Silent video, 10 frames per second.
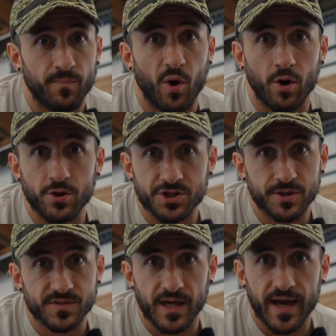the
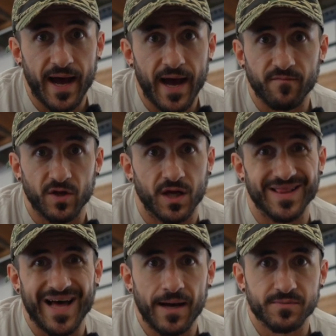partnerships I have, the
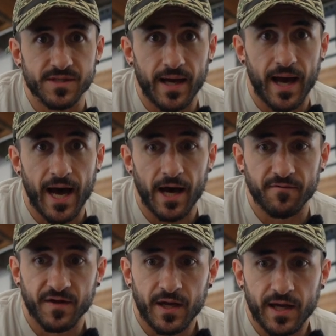collabs I
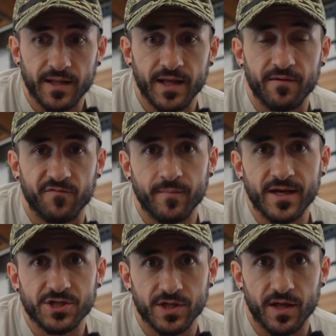have, and the
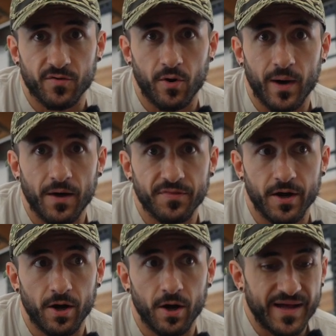information I throw out
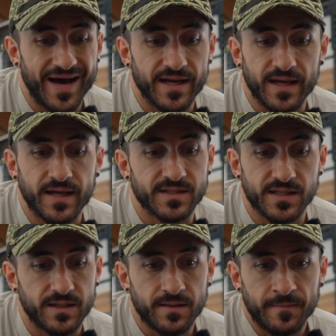there, that it
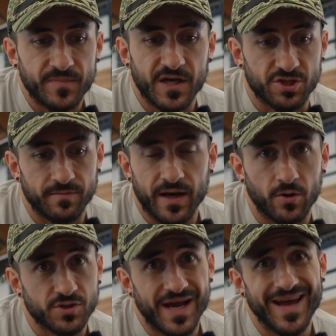isn't
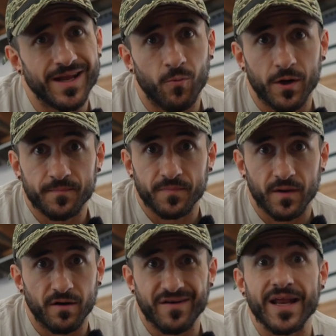detrimental to anyone
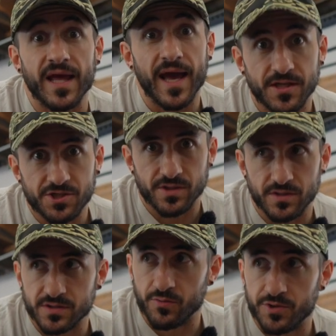of any age.
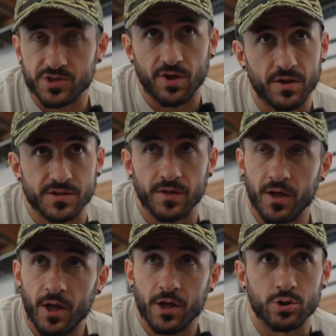And so when you start
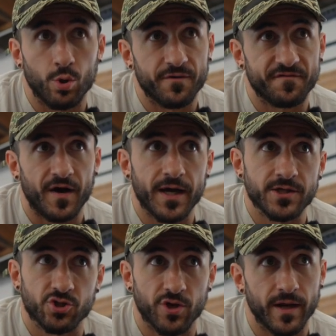to glorify
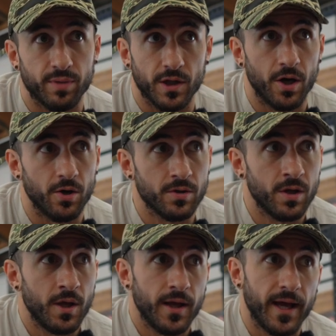trenbolone
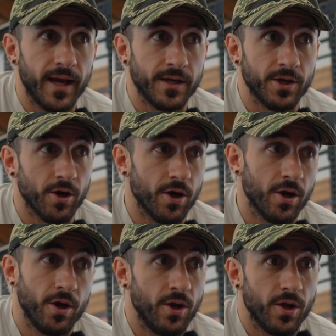and you're